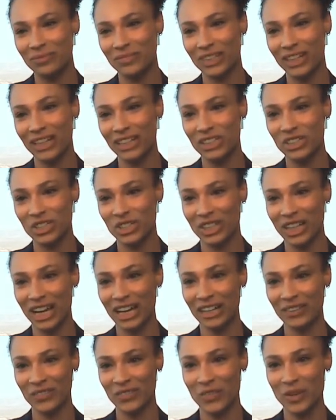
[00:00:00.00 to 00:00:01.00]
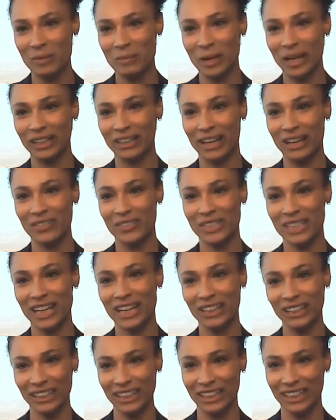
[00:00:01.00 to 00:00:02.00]
It just kind of fit my
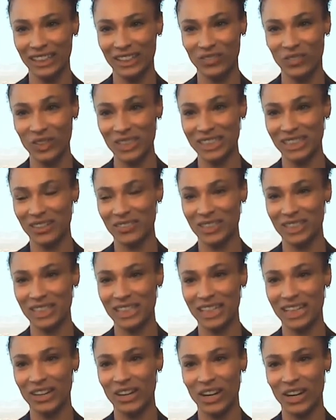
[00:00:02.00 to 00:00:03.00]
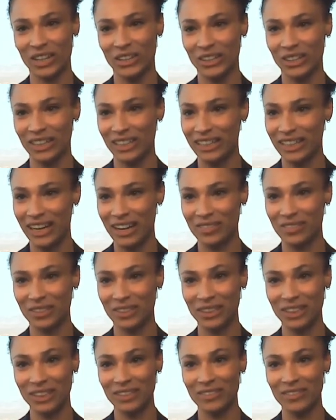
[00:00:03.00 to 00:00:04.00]
lifestyle, and then once I was here, I couldn't ever
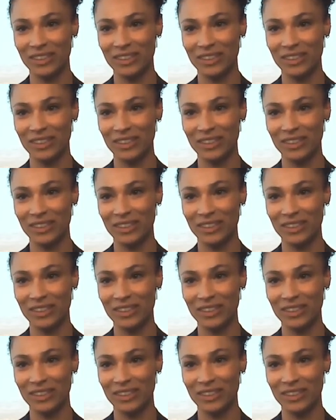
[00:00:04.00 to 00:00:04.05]
leave